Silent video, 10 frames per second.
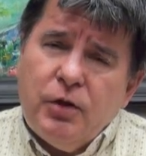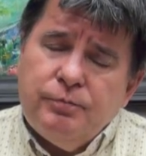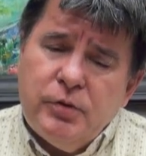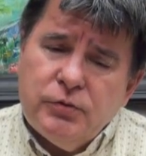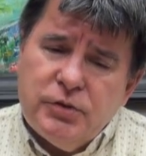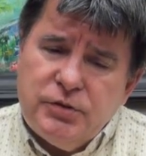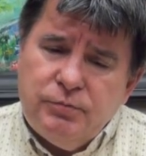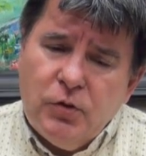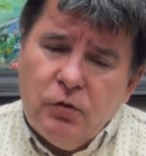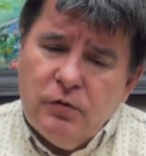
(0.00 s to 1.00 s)
component
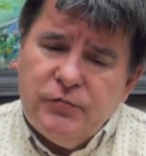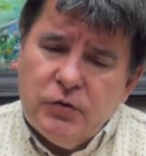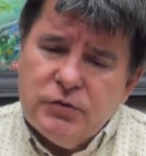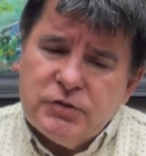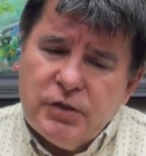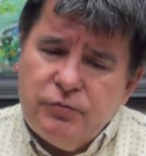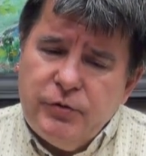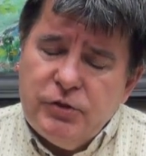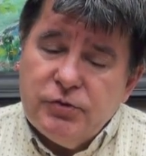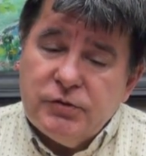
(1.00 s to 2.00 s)
in all of those uh,
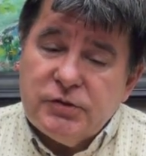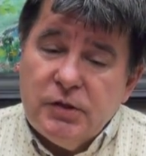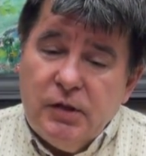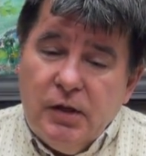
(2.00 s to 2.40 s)
regions.